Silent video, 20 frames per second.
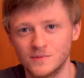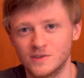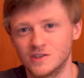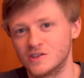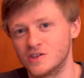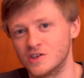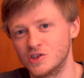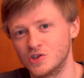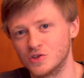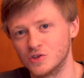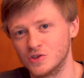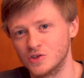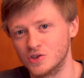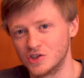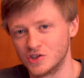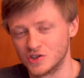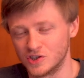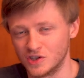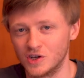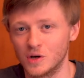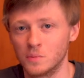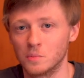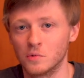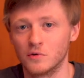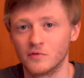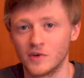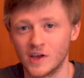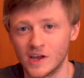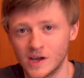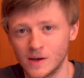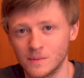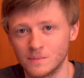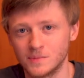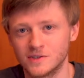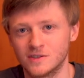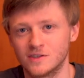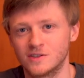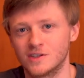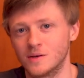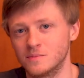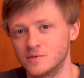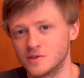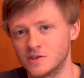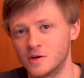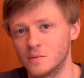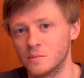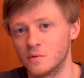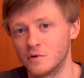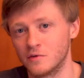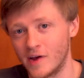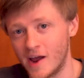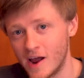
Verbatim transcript: It's essentially just the number of amps times the number of